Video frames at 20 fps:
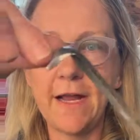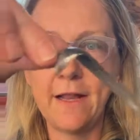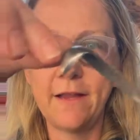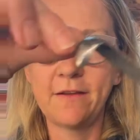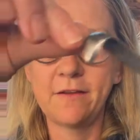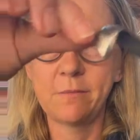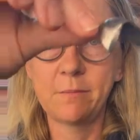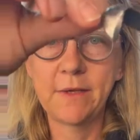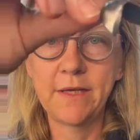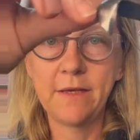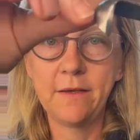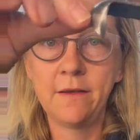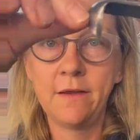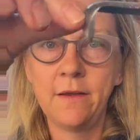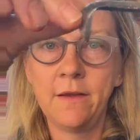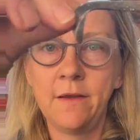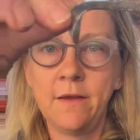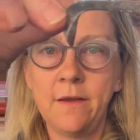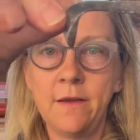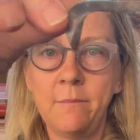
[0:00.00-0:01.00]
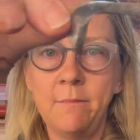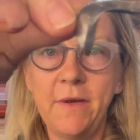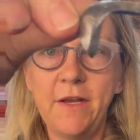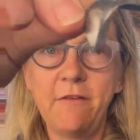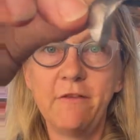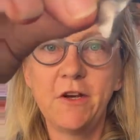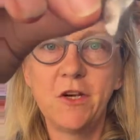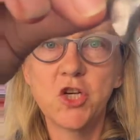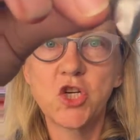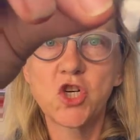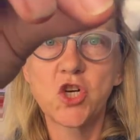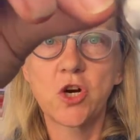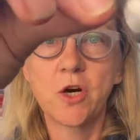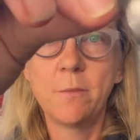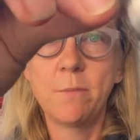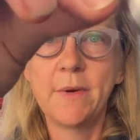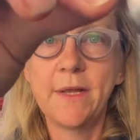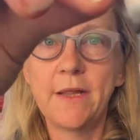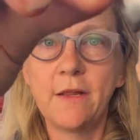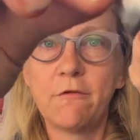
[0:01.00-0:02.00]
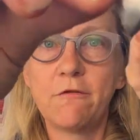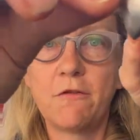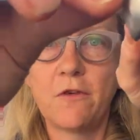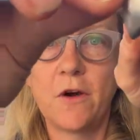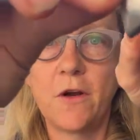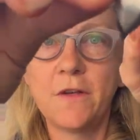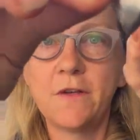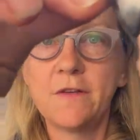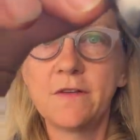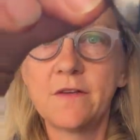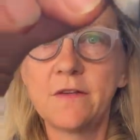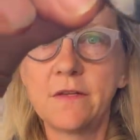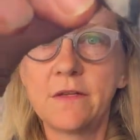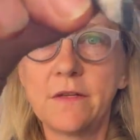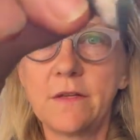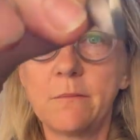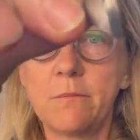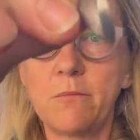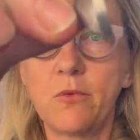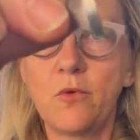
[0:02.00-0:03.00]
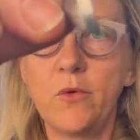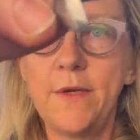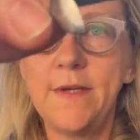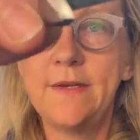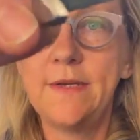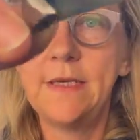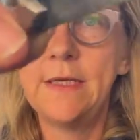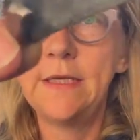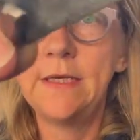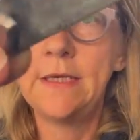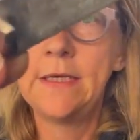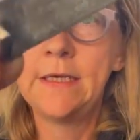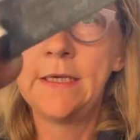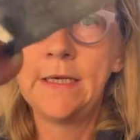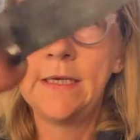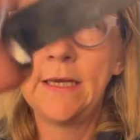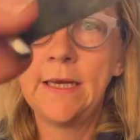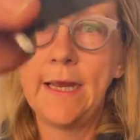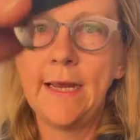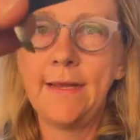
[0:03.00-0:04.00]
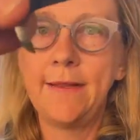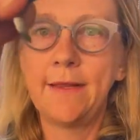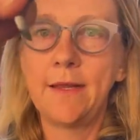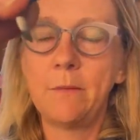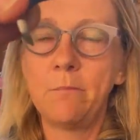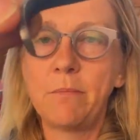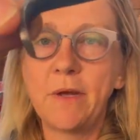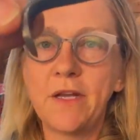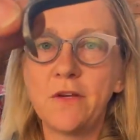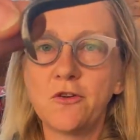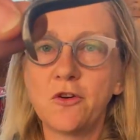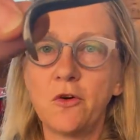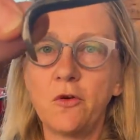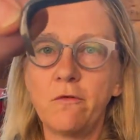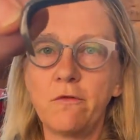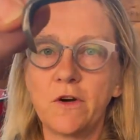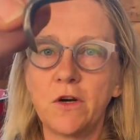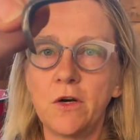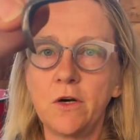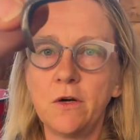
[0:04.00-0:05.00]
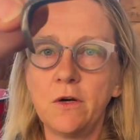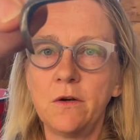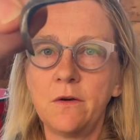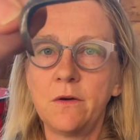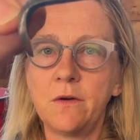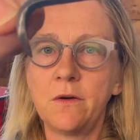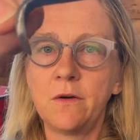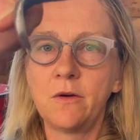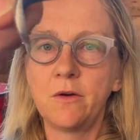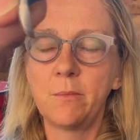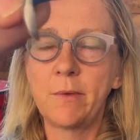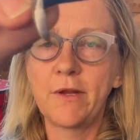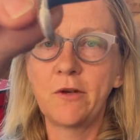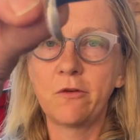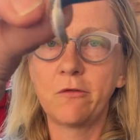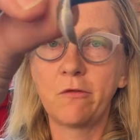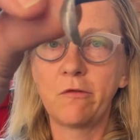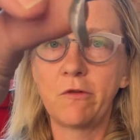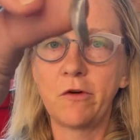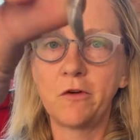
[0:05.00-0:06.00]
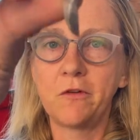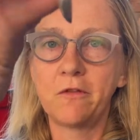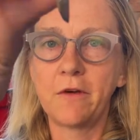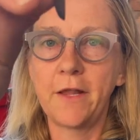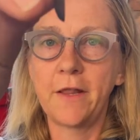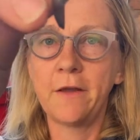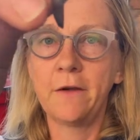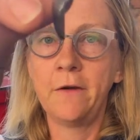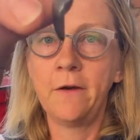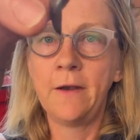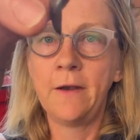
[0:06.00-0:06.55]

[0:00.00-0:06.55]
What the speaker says: has been made very sharp in the front, pointy, and then bent over first rather.